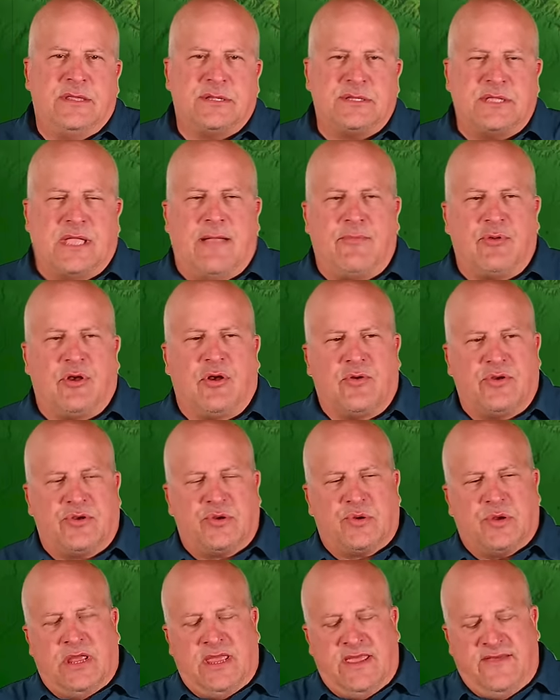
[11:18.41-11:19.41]
stop and go
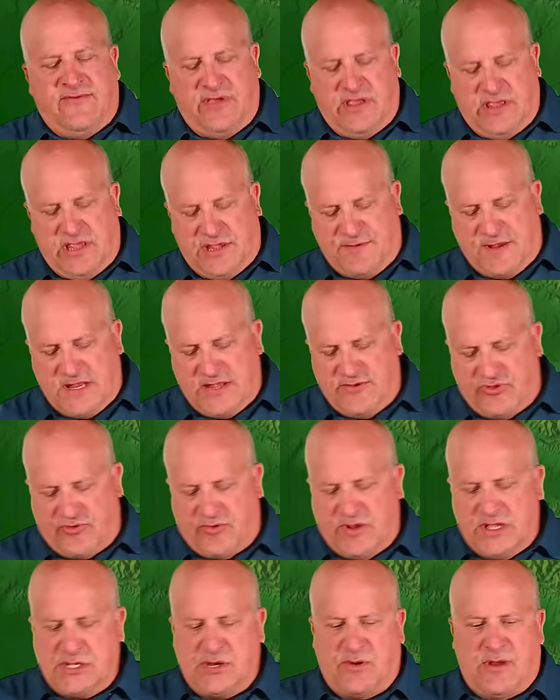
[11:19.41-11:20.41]
retrieve, especially with
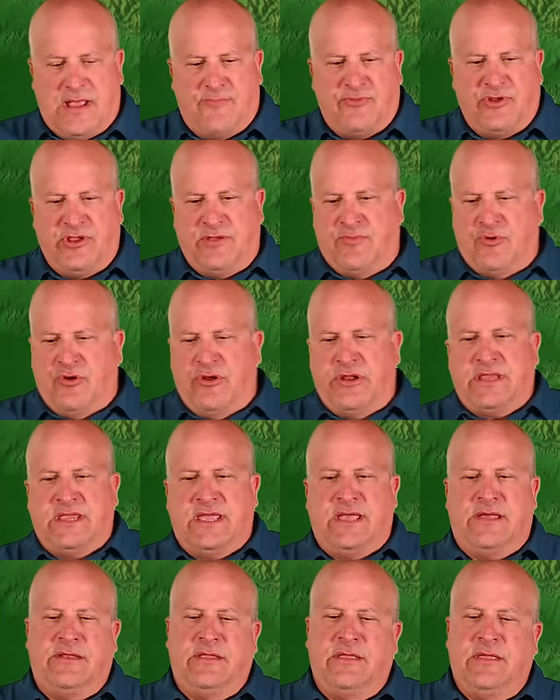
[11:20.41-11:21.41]
the Risto Wrap, when you burn it
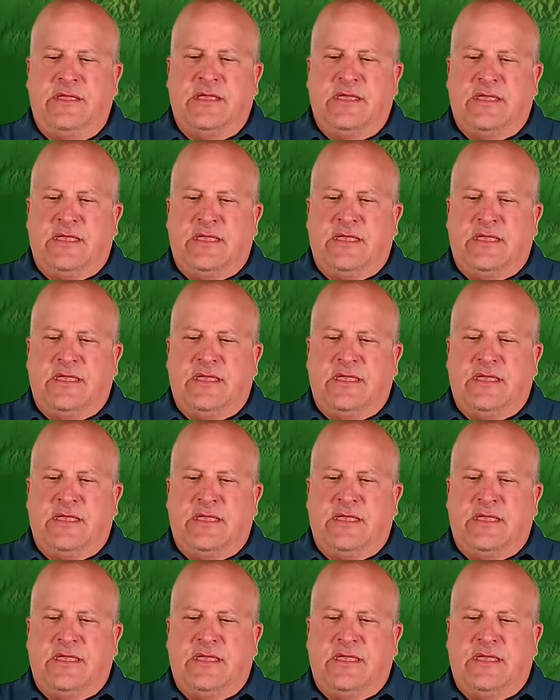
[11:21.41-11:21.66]
down,